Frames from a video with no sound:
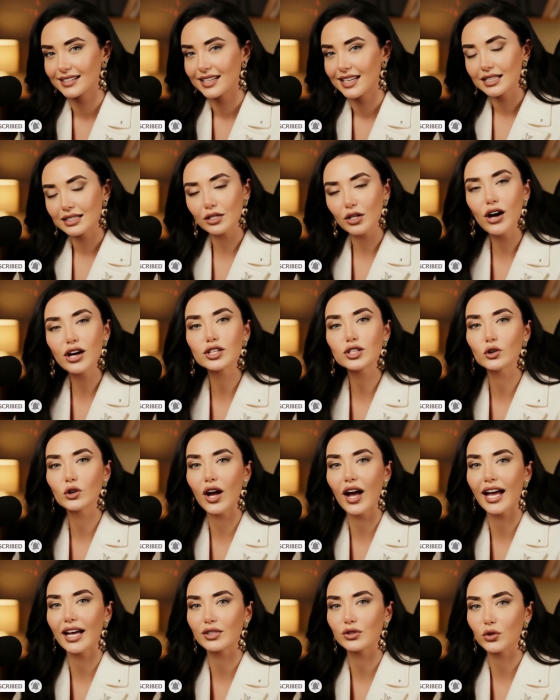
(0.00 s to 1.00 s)
As long as your
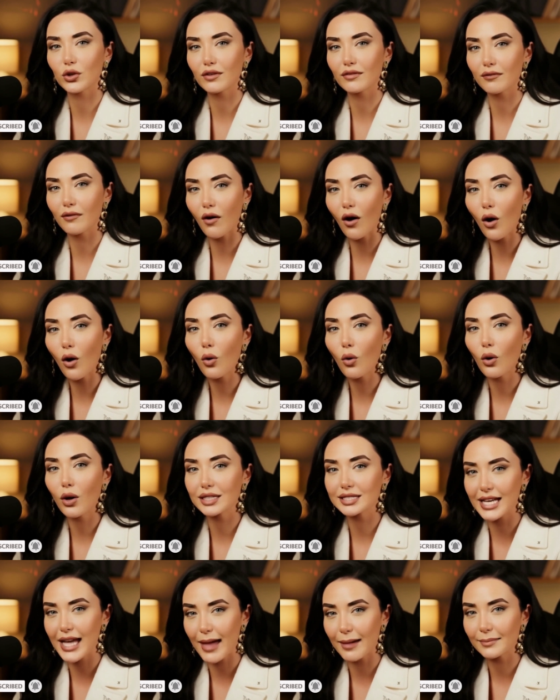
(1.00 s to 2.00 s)
Android phone or
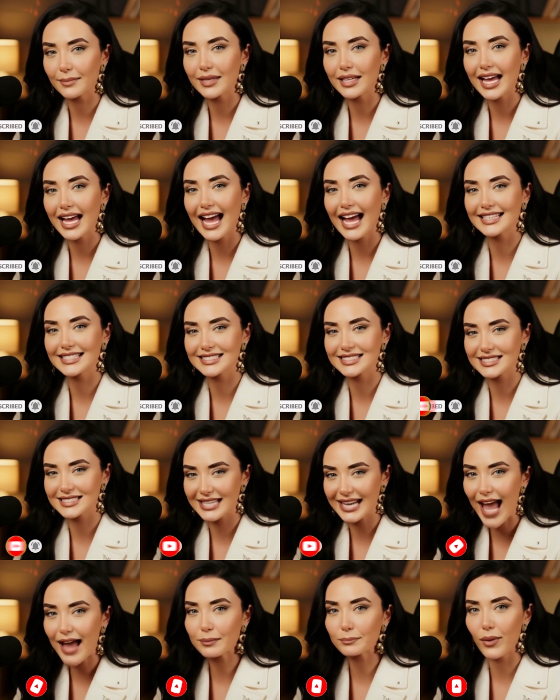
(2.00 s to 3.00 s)
tablet has a
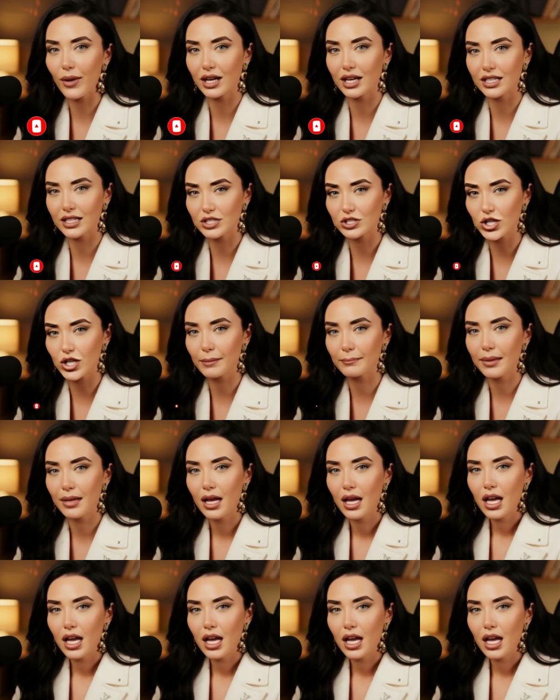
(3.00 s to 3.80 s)
Snapdragon chip,